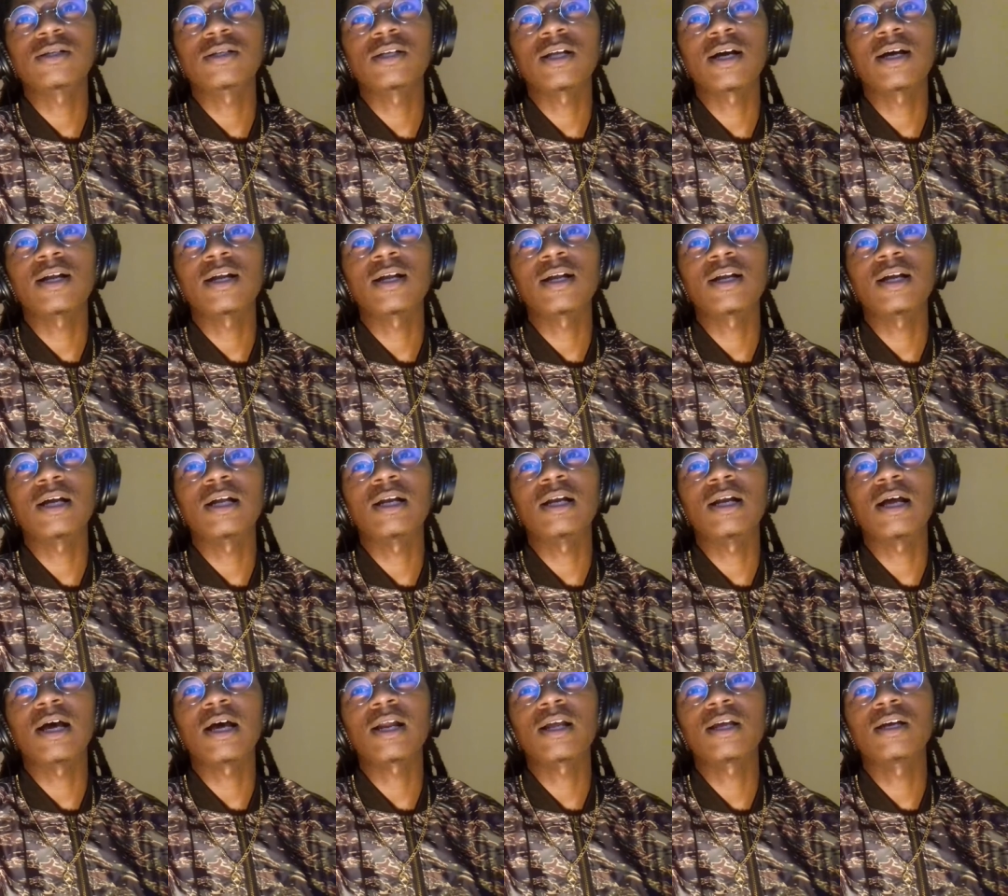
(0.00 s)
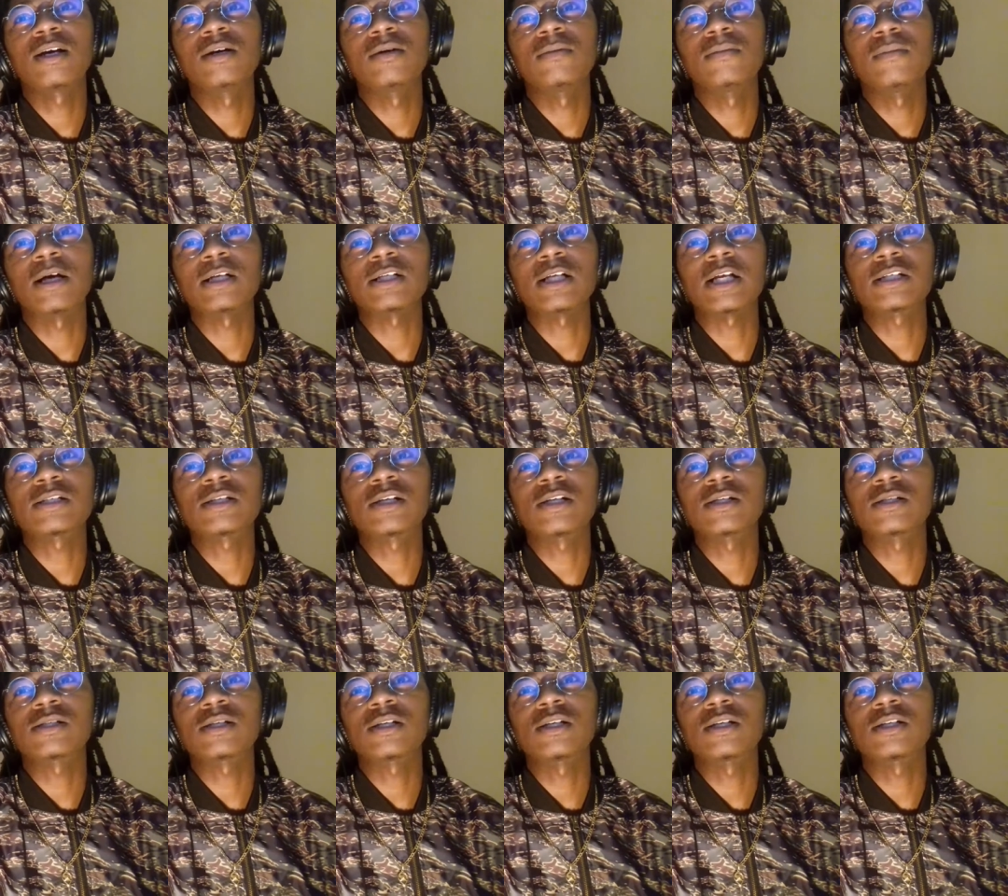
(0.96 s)
Not not not not him. I, I should
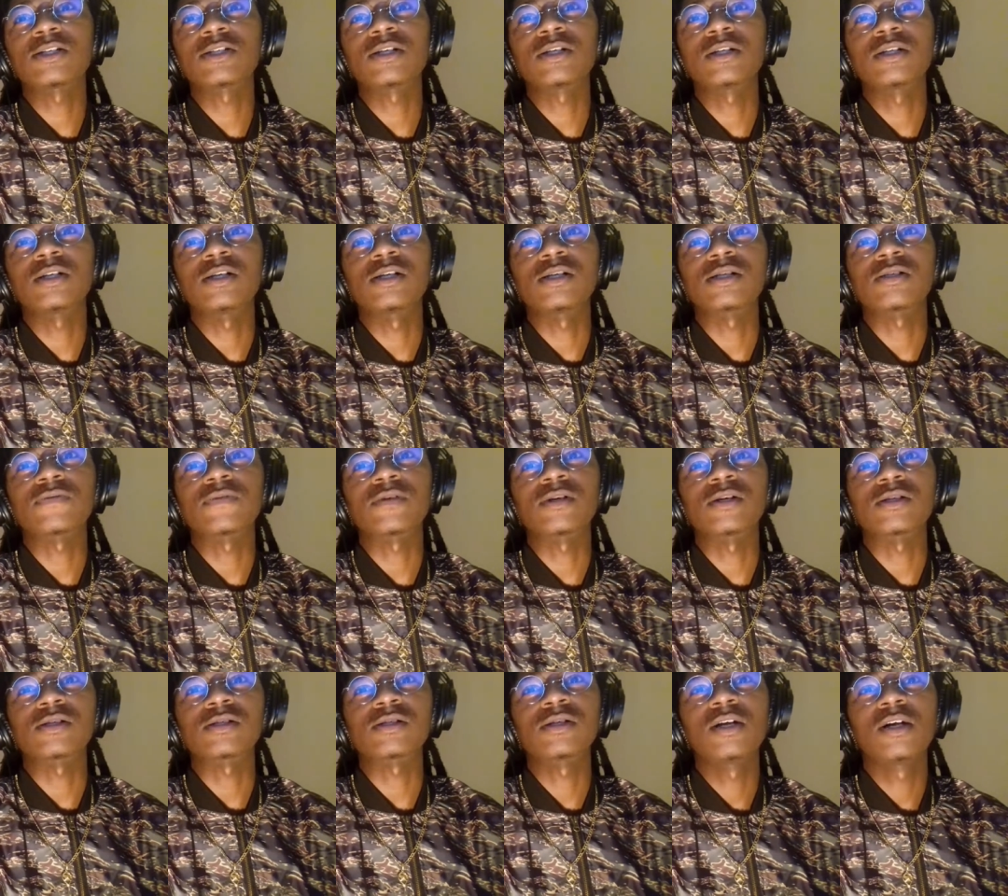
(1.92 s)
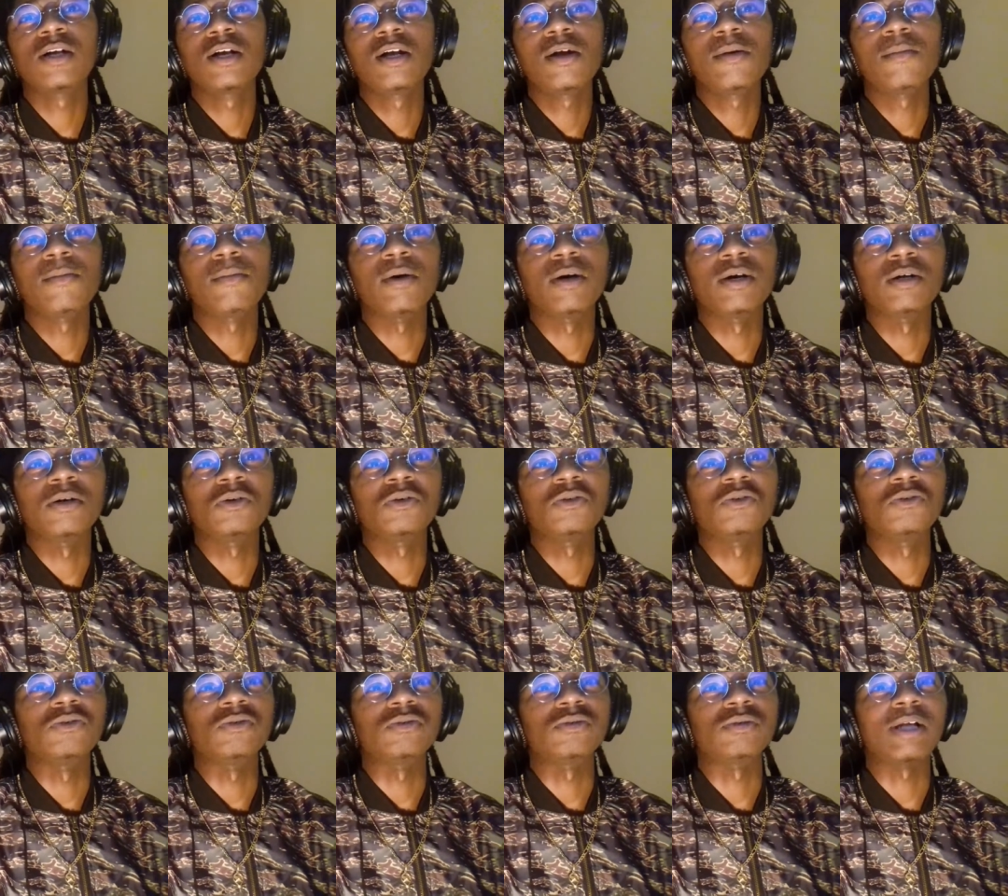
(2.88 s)
have said the cheerleaders first. But
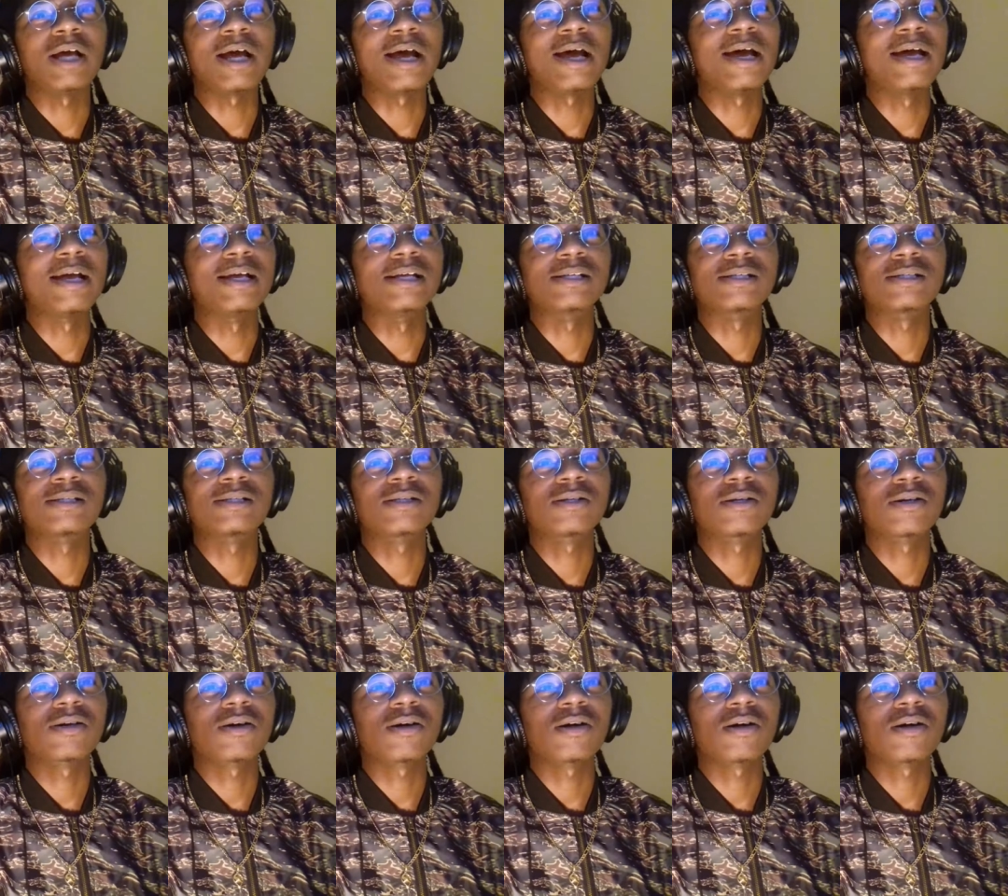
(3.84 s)
ooh, nice.